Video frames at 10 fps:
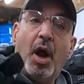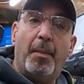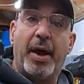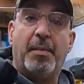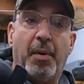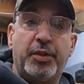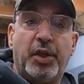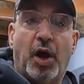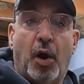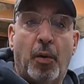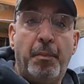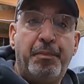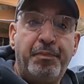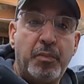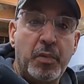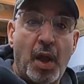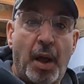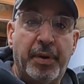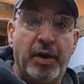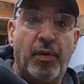about a month ago,
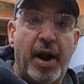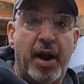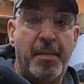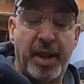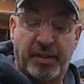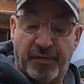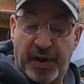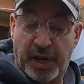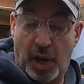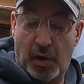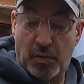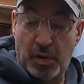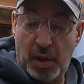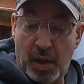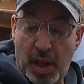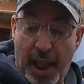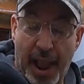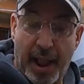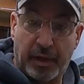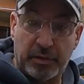I'm getting ready to make the video,
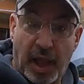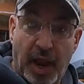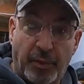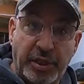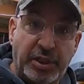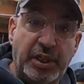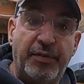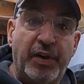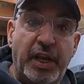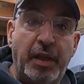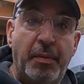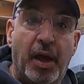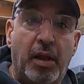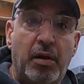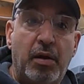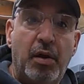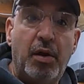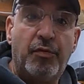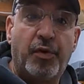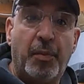and I receive an email
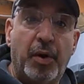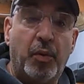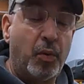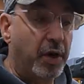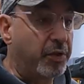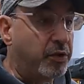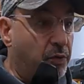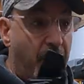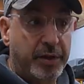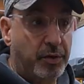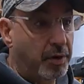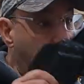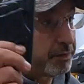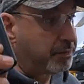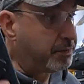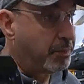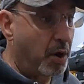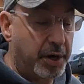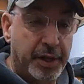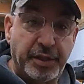from one of the director of
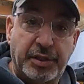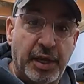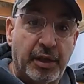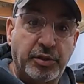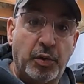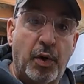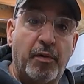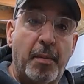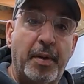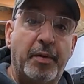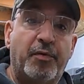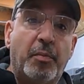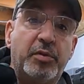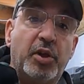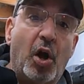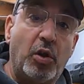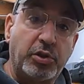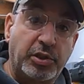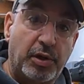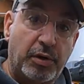marketing and sales, or whoever it may be, from
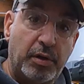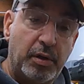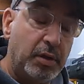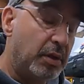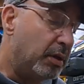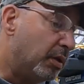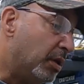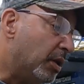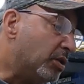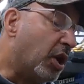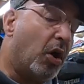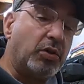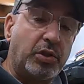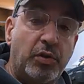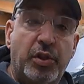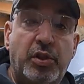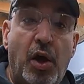Tulster. Tulster, the